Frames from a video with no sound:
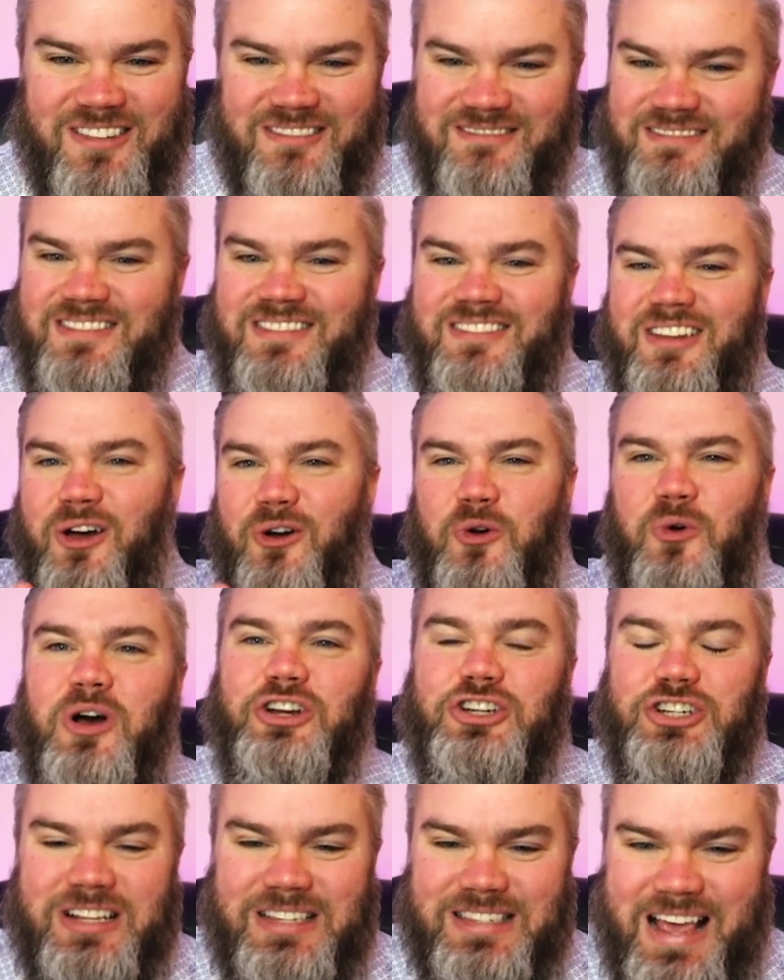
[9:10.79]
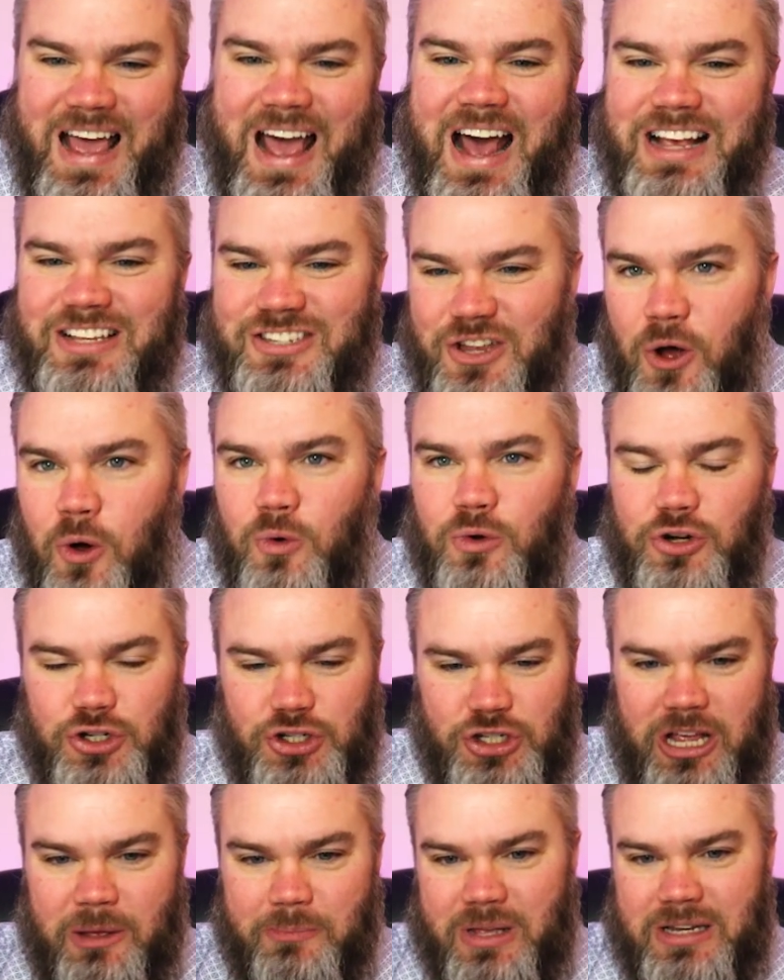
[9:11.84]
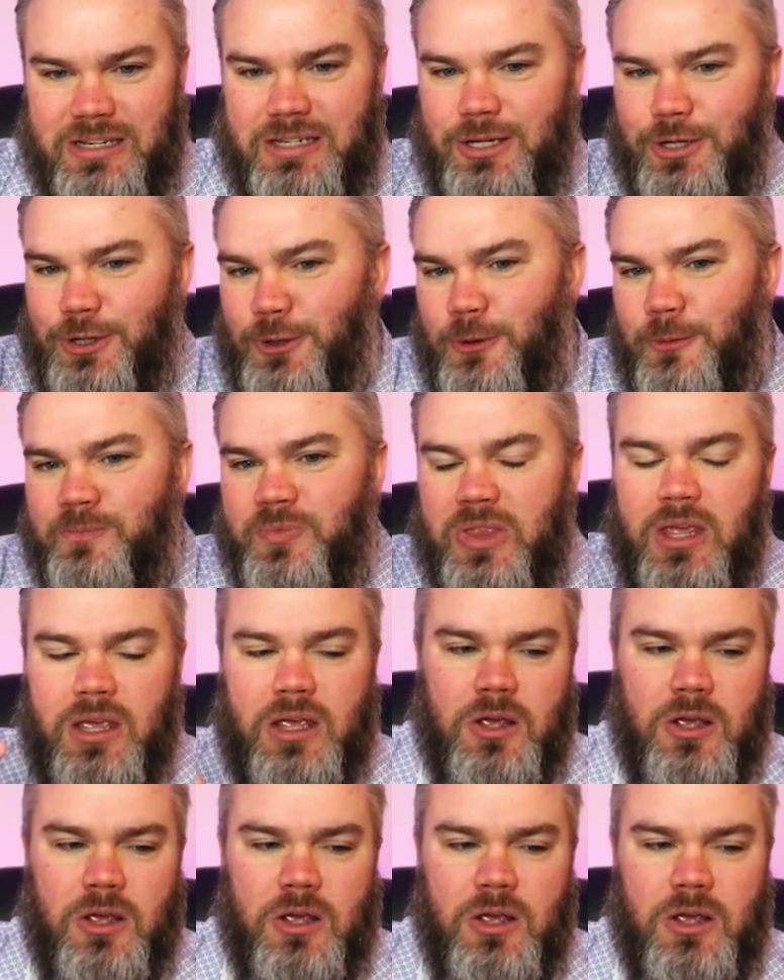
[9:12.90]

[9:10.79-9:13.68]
no questions asked ownership until